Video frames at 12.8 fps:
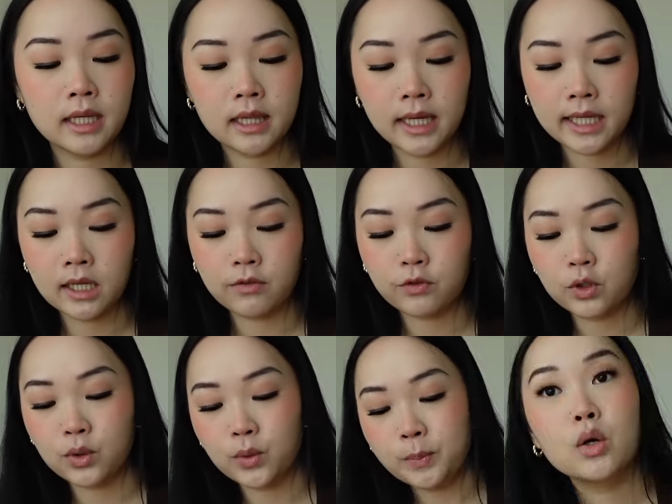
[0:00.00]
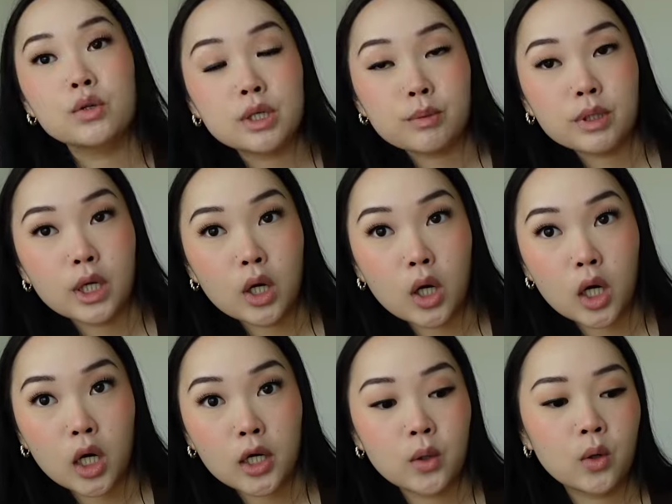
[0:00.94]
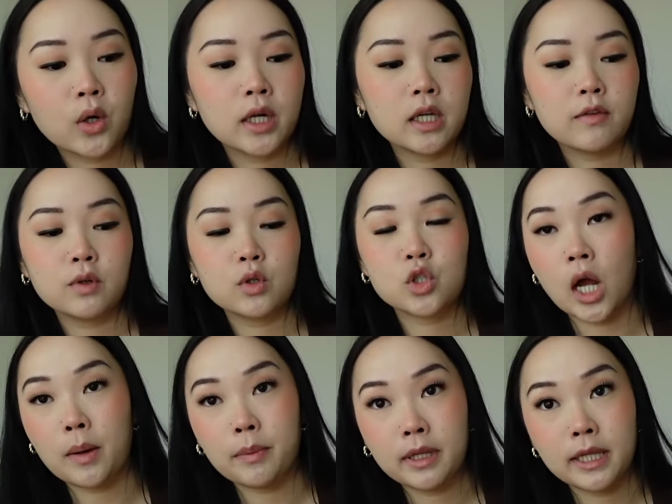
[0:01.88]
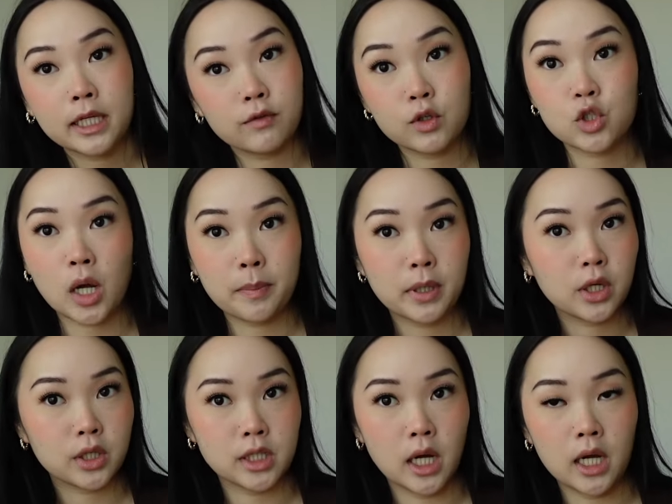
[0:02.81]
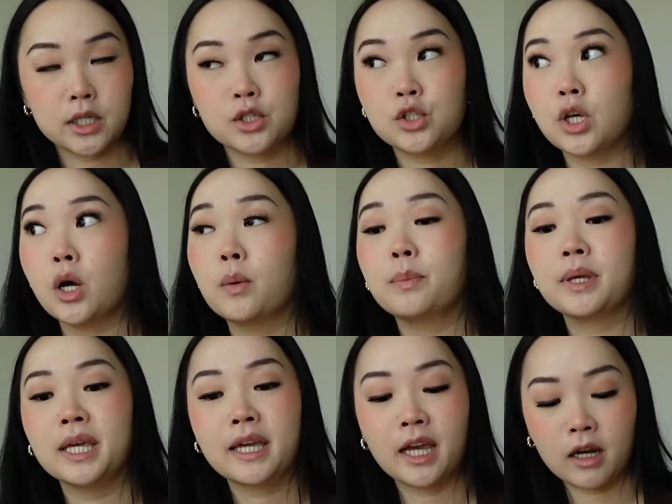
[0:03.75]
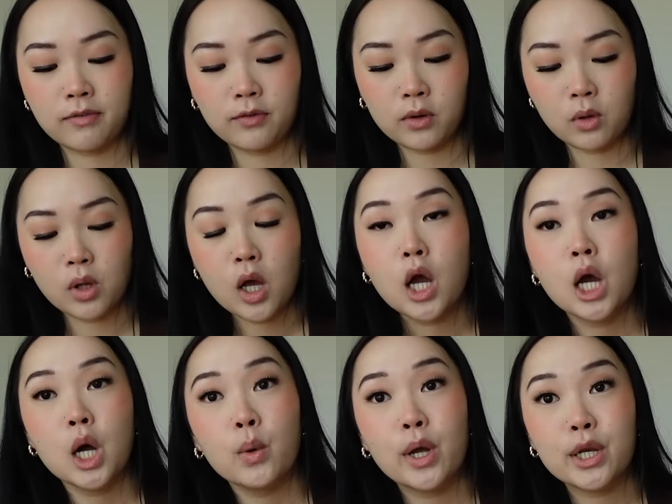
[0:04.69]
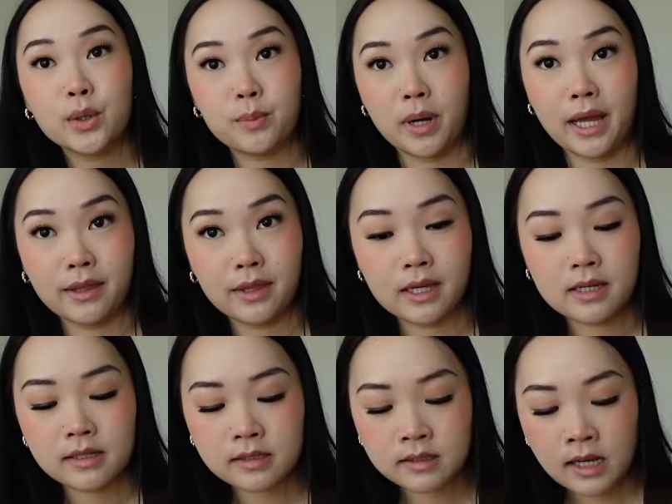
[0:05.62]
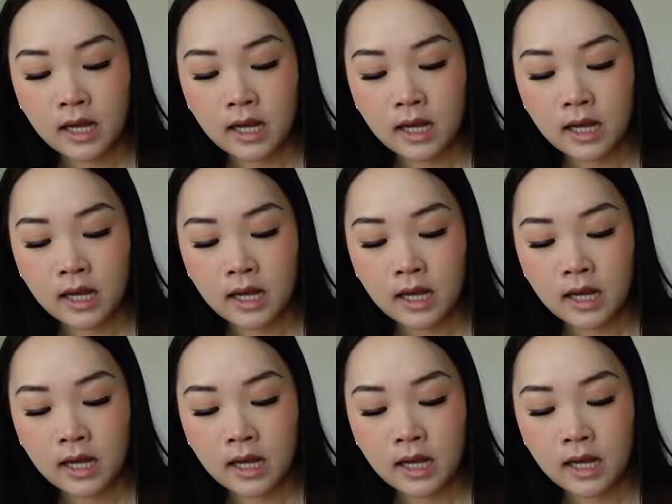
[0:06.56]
Like if you pose it really hard or if you drop it, like if you drop it, you're done. So be careful when you buy these.